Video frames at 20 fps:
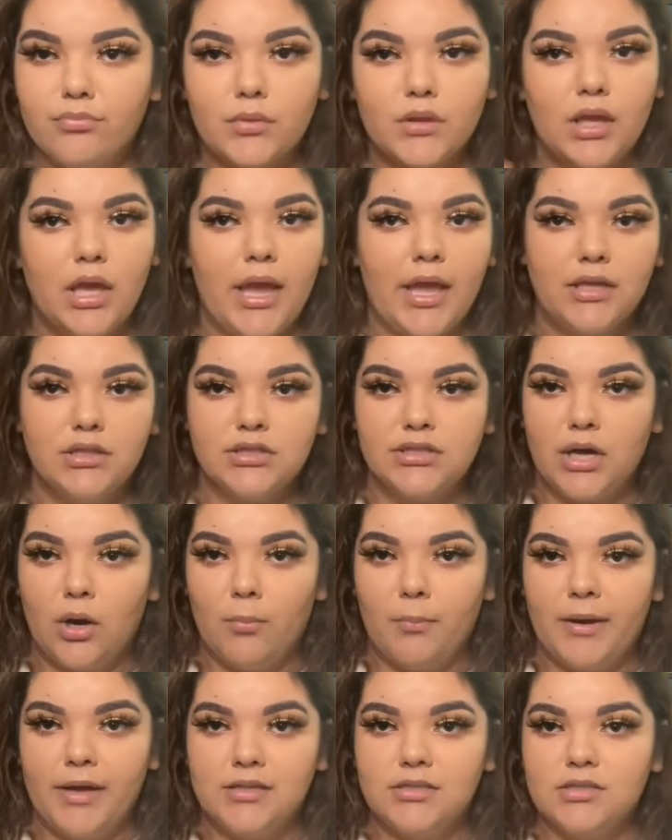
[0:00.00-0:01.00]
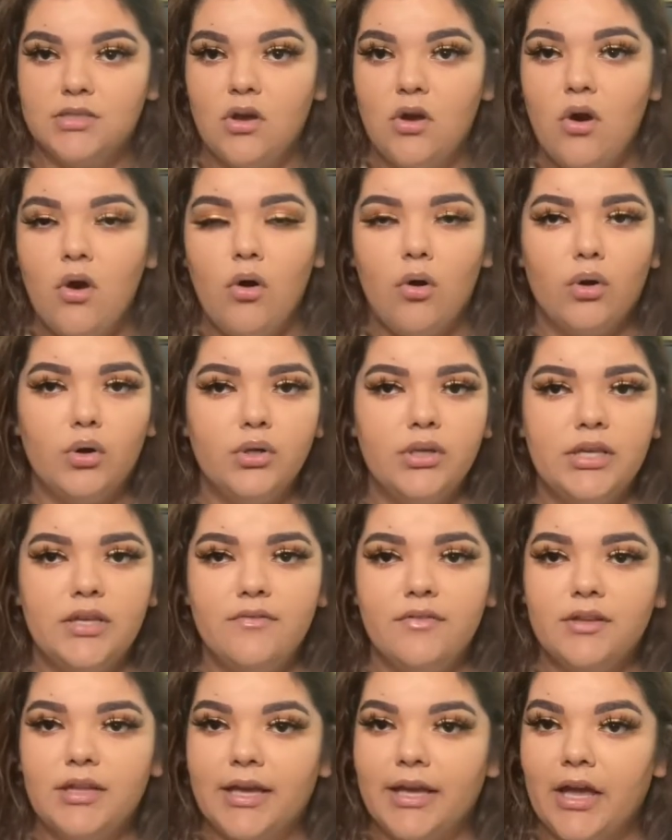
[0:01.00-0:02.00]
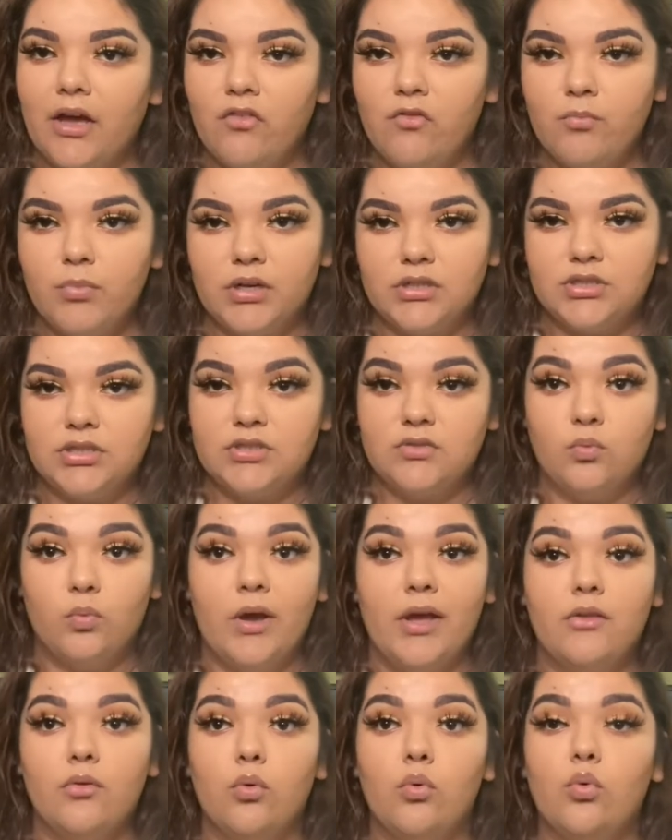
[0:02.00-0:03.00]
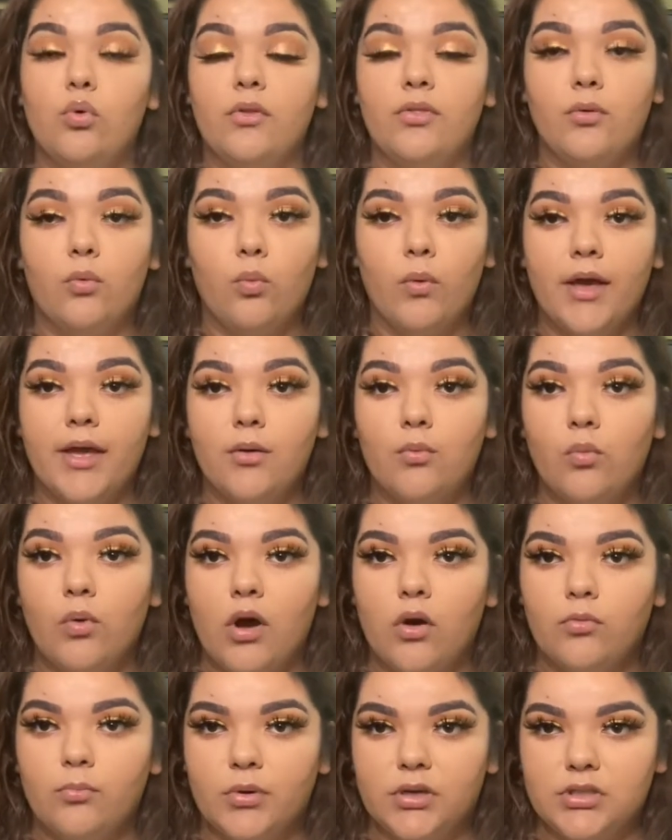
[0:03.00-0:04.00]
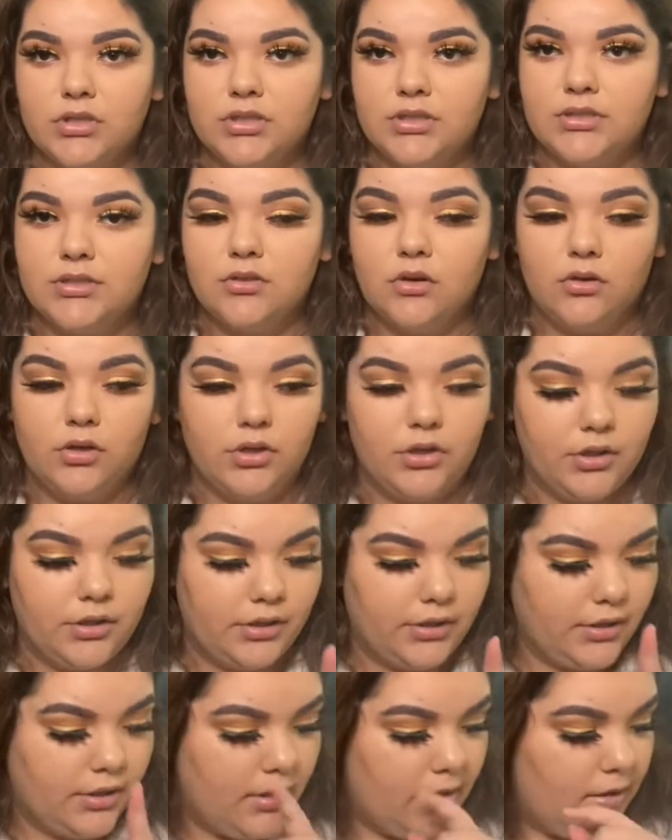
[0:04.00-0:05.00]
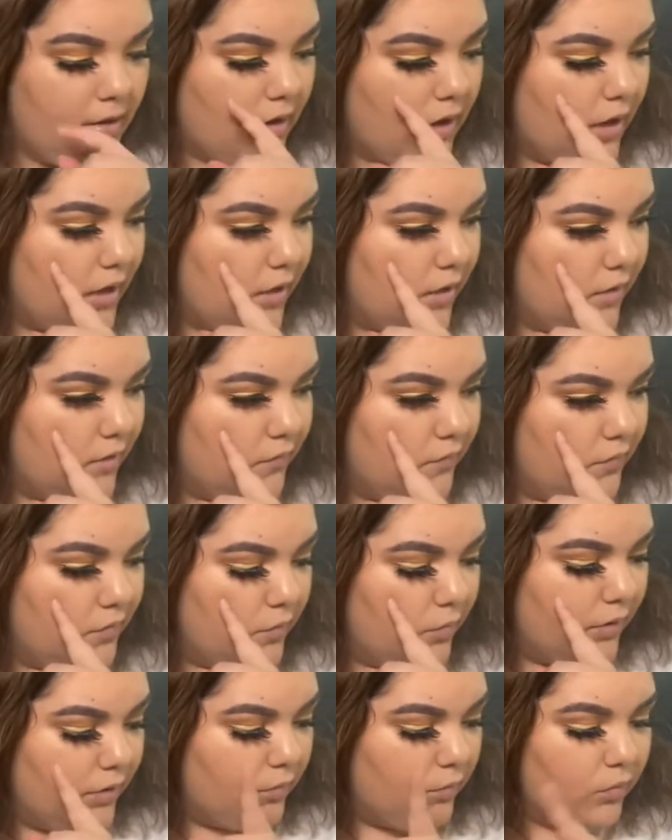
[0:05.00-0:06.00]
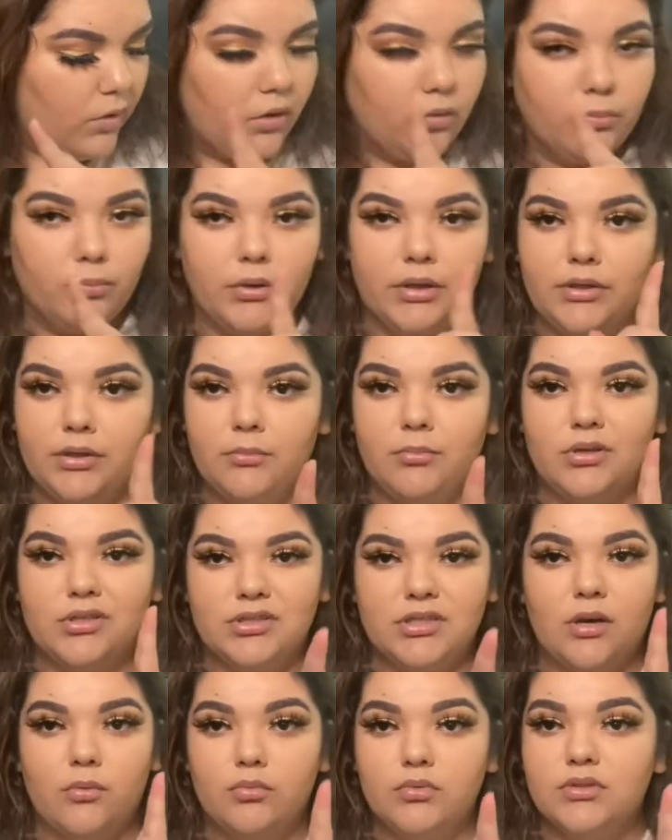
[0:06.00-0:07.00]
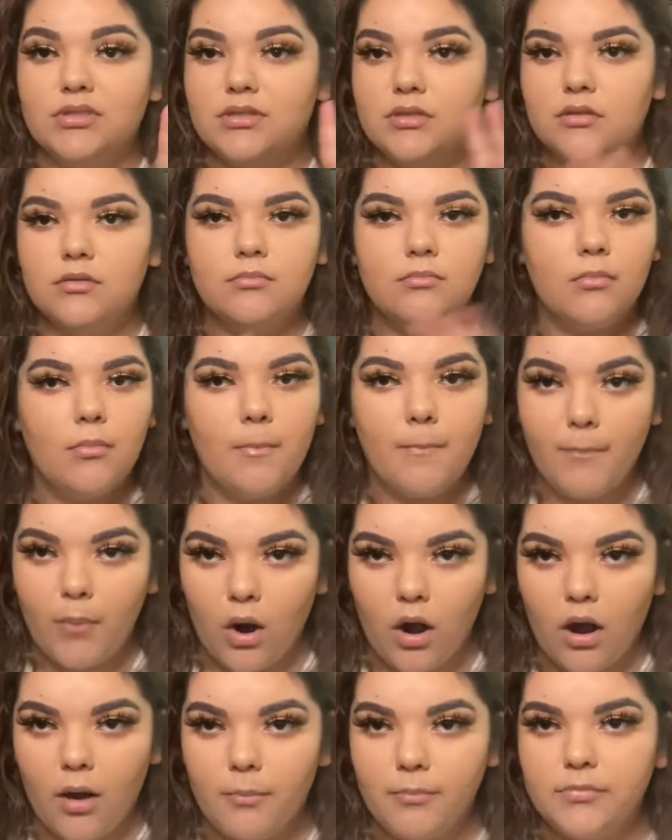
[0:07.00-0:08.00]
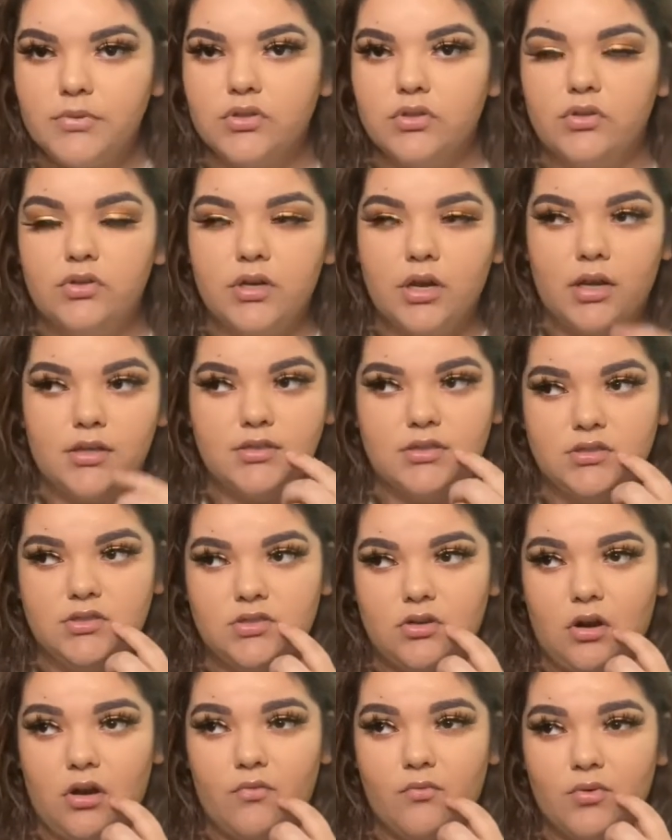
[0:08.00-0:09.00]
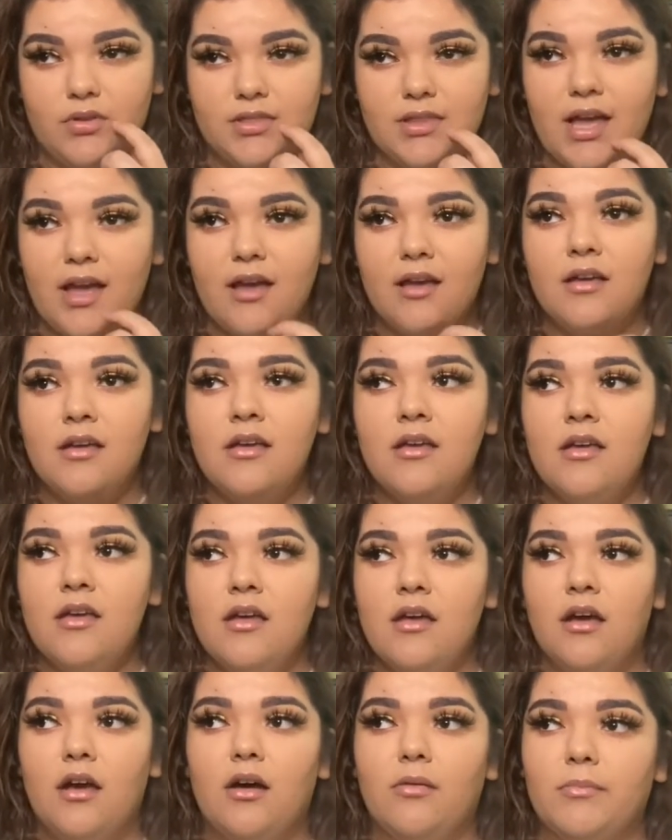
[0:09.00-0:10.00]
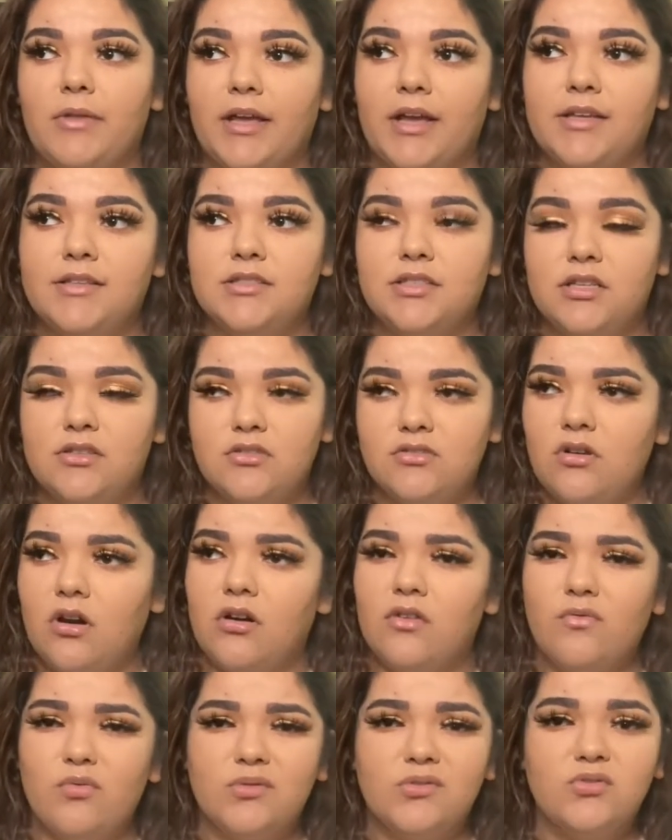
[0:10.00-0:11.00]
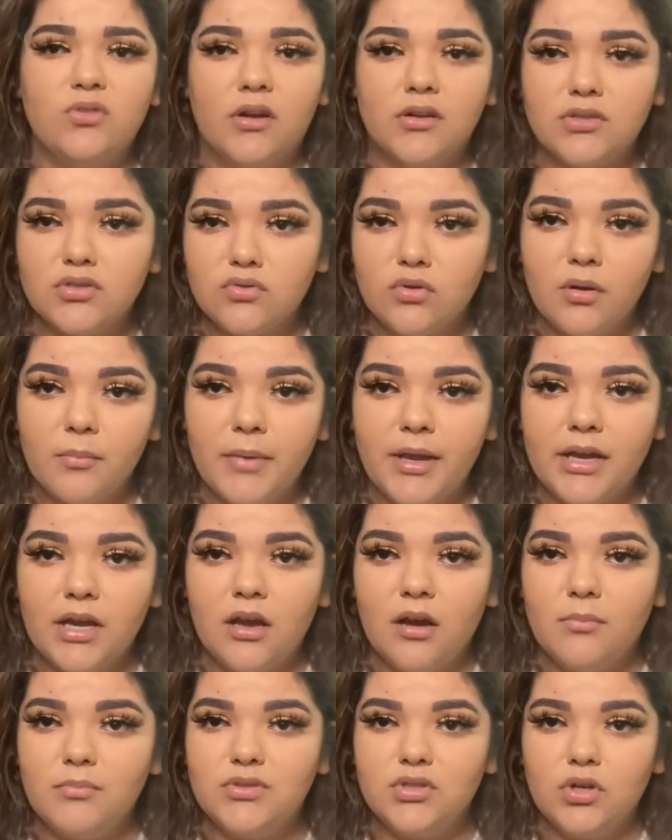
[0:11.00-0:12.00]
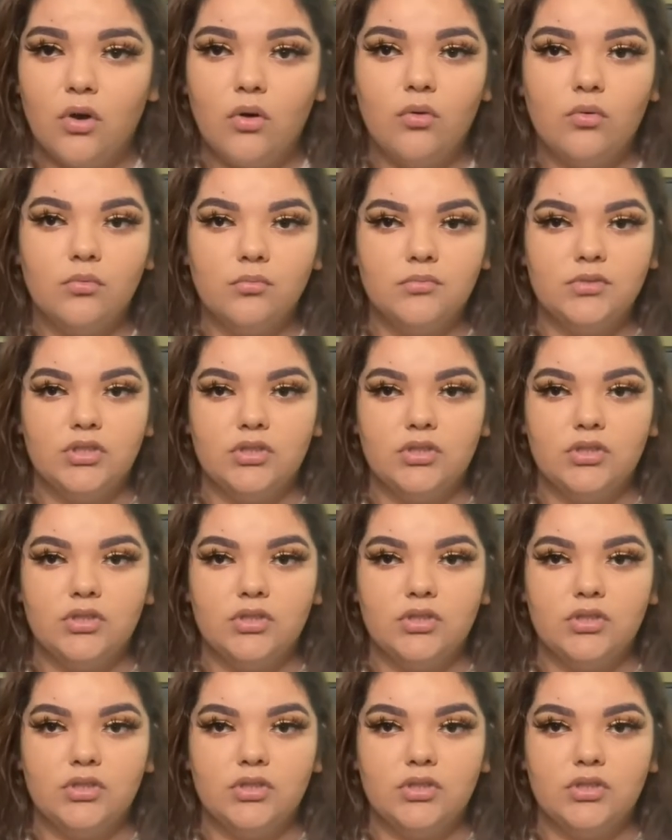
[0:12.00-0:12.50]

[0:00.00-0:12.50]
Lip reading: hands down best. Or even like elf brushes. And the Wet n Wild brushes are good. I have the Wet n Wild blending brush. That one's bomb, so you guys can start off with that. Like I said, start off with drugstore makeup. Don't, you